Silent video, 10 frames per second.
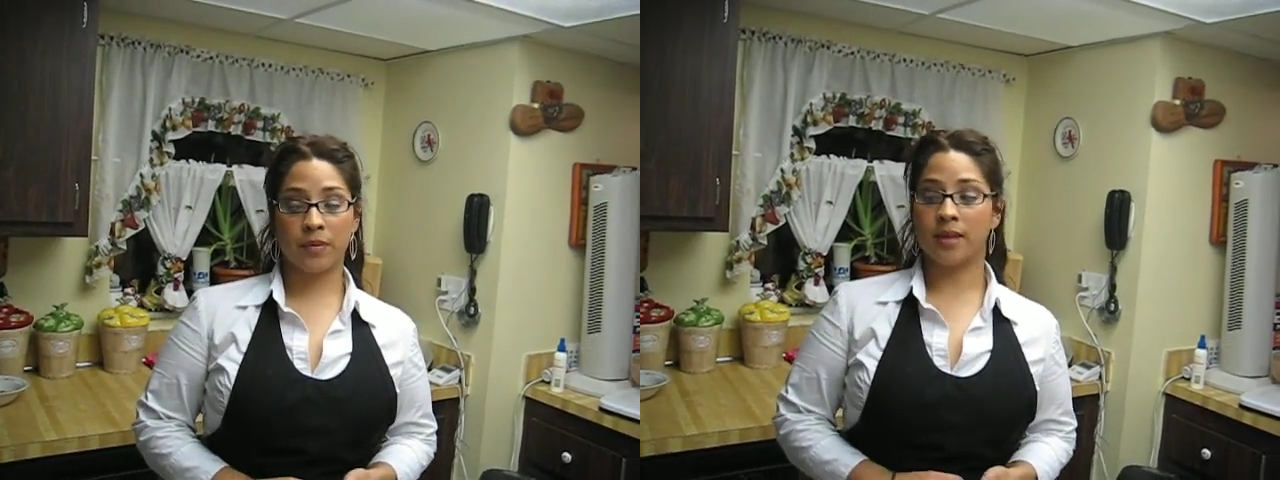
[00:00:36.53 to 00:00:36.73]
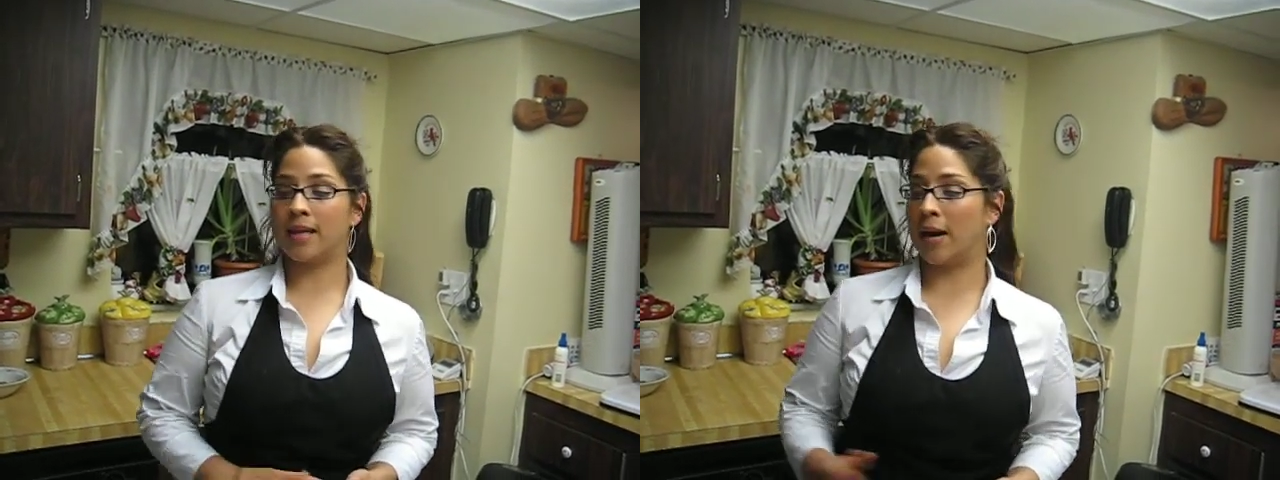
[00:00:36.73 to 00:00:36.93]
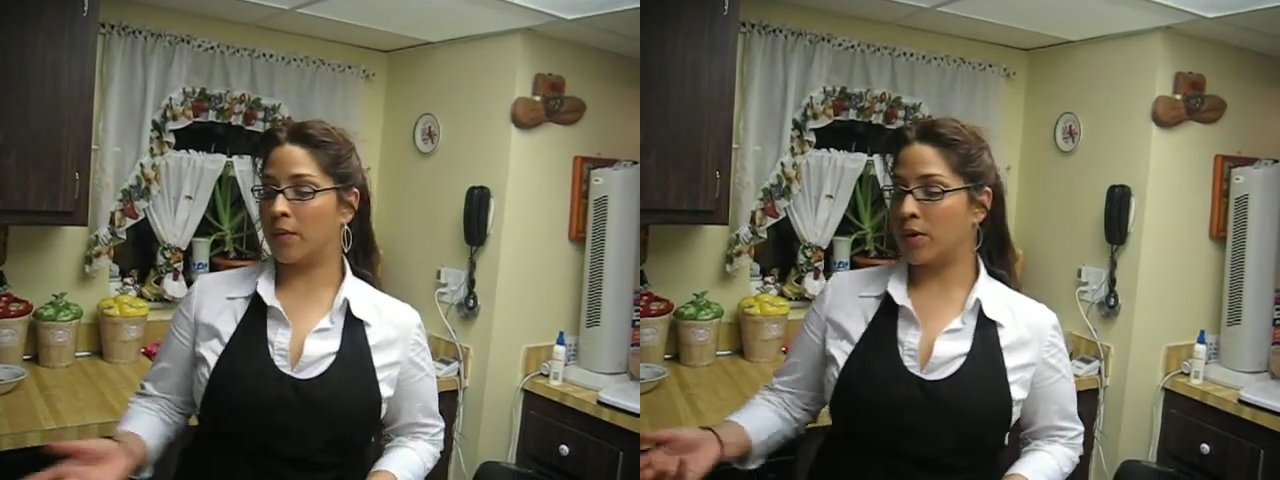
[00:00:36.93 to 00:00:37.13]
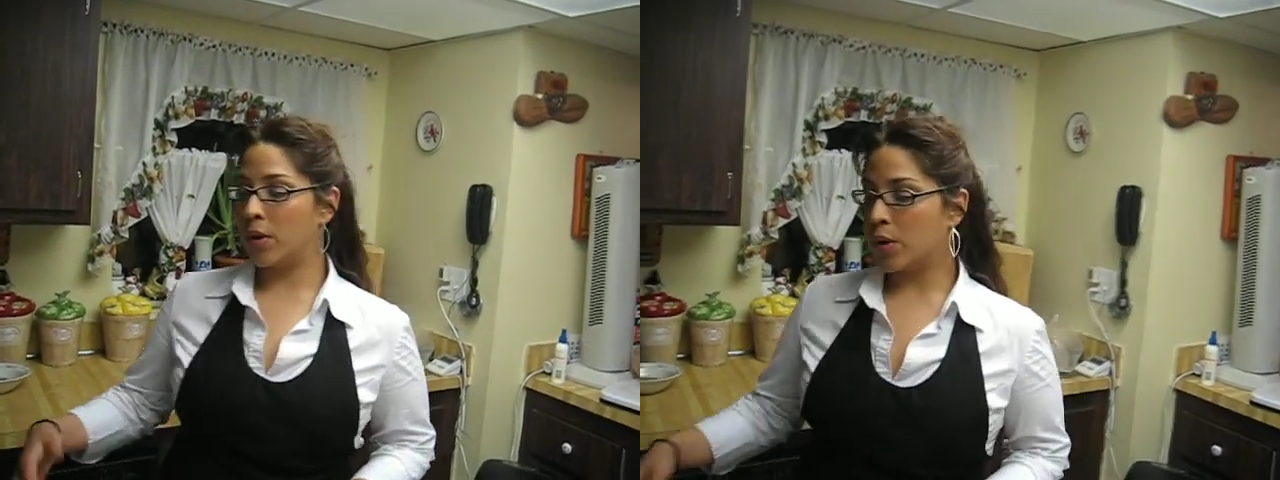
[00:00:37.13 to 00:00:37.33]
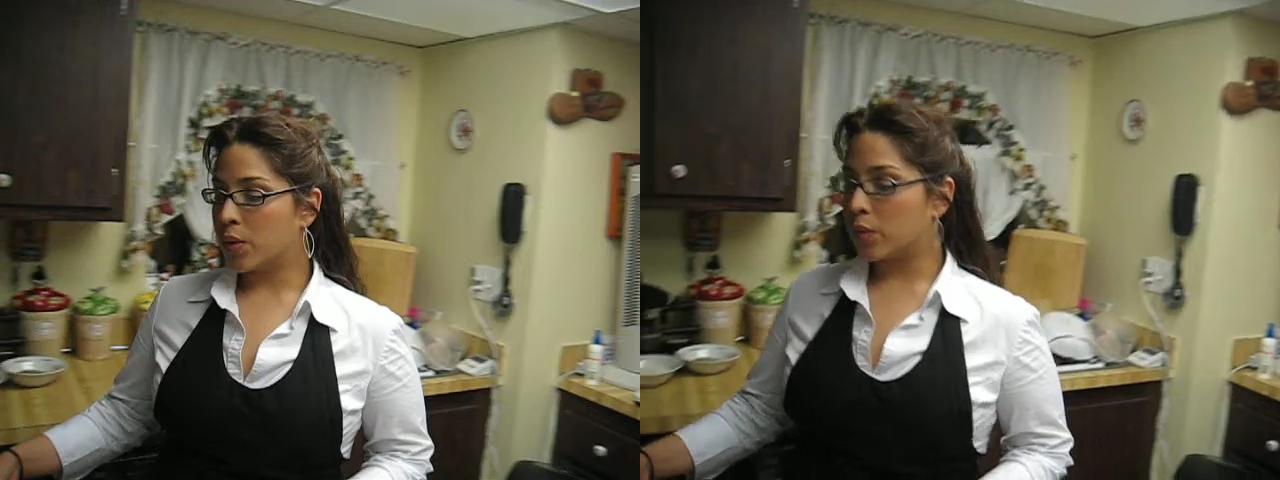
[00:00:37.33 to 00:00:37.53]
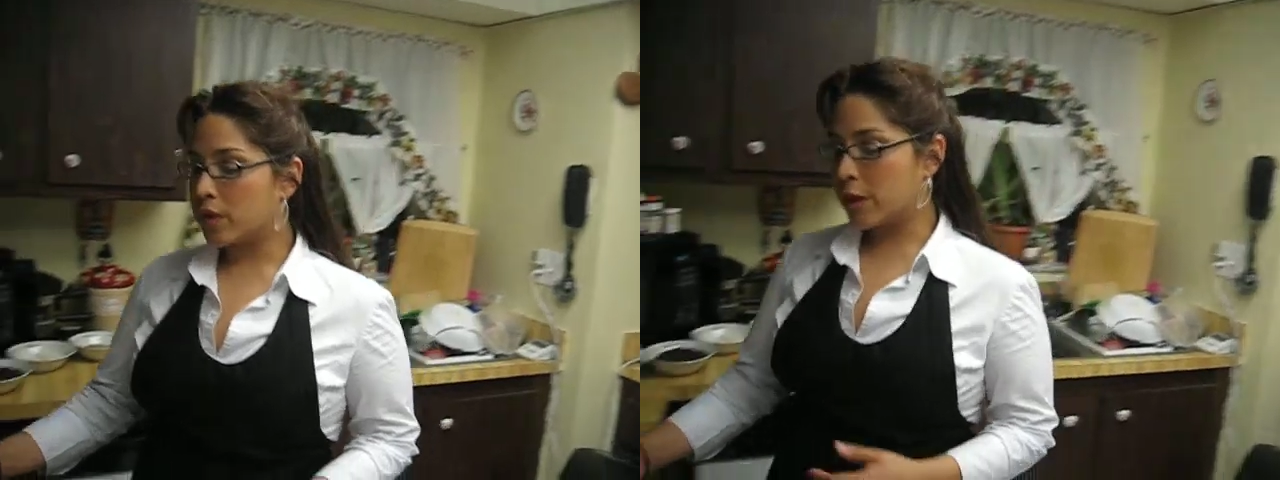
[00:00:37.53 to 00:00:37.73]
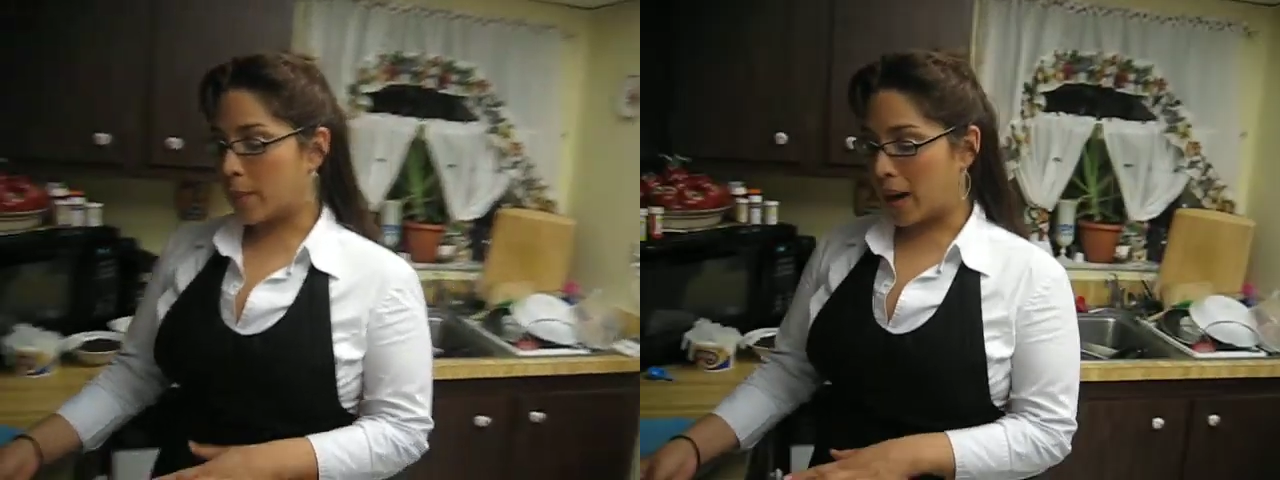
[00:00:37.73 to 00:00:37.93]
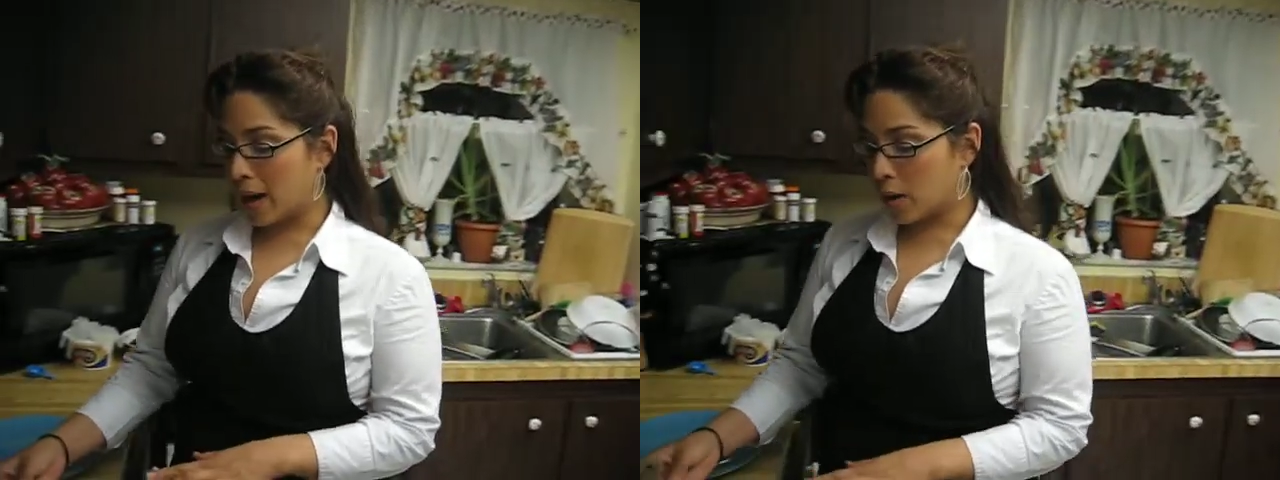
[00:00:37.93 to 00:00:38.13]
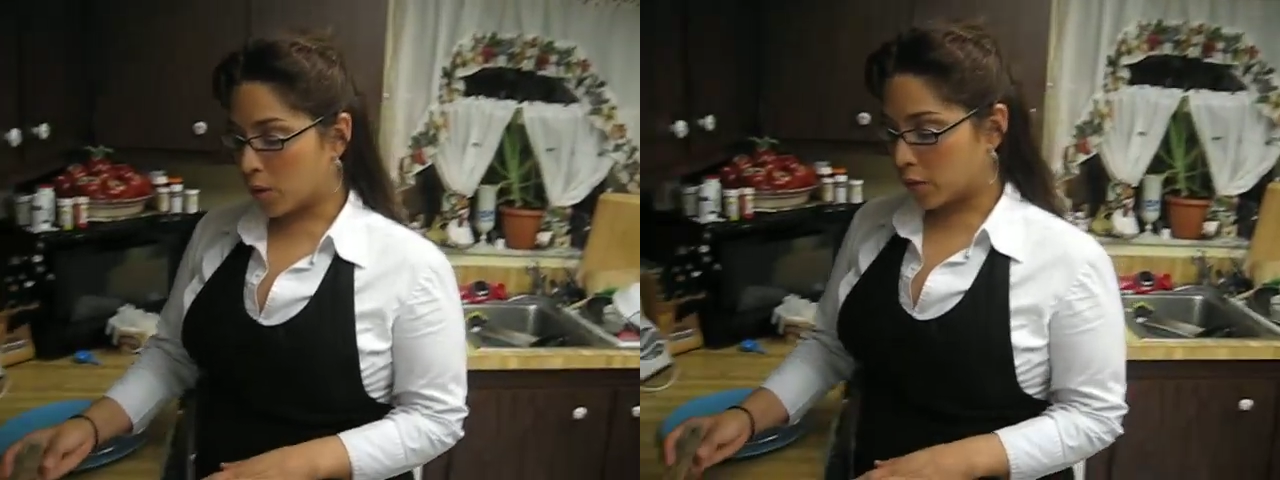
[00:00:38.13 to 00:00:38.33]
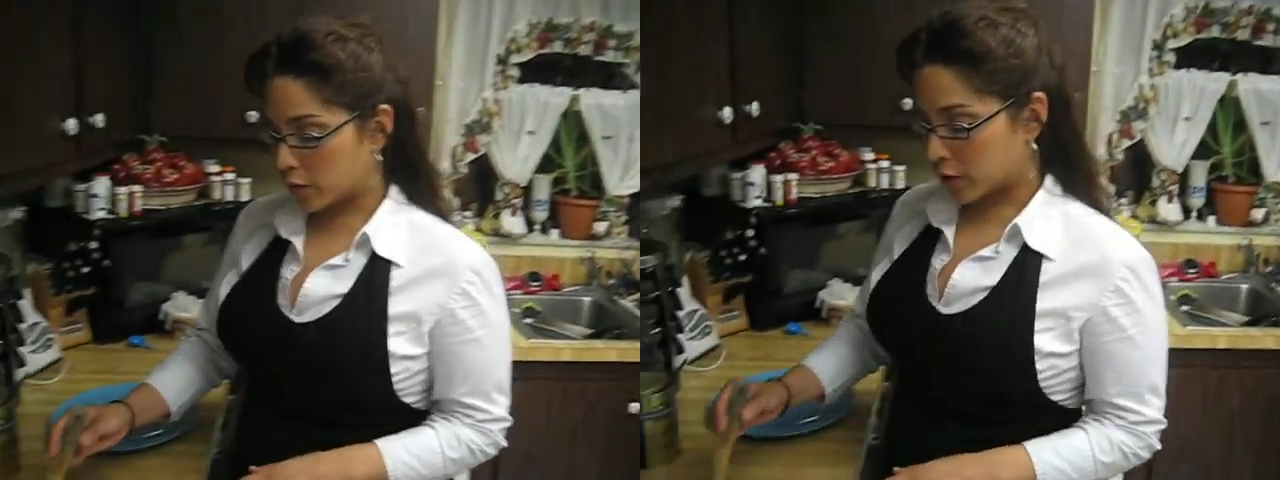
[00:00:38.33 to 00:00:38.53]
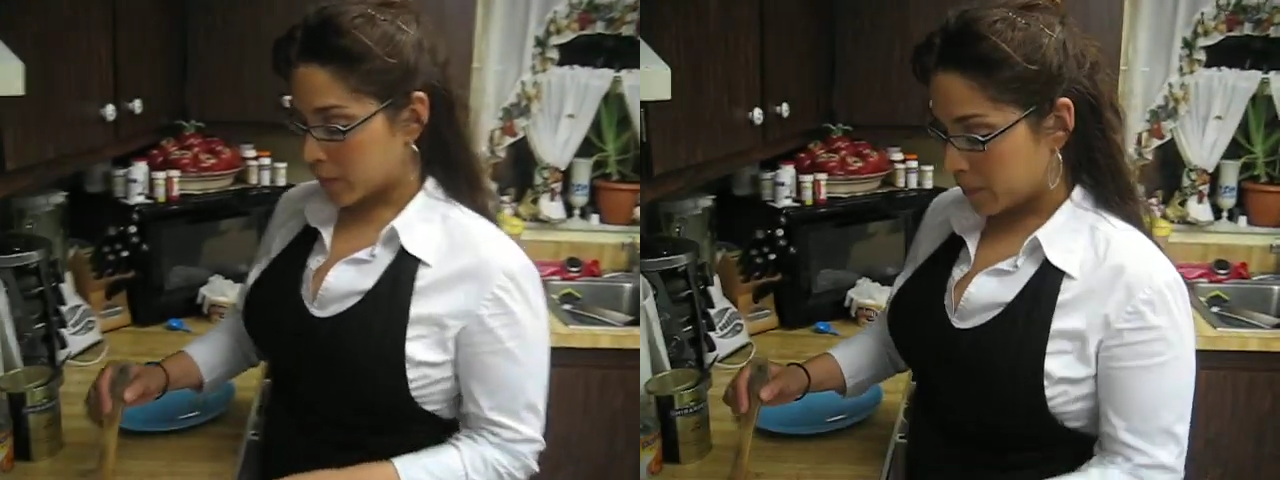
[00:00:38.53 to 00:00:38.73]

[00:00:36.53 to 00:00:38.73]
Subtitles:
Now, with the pot over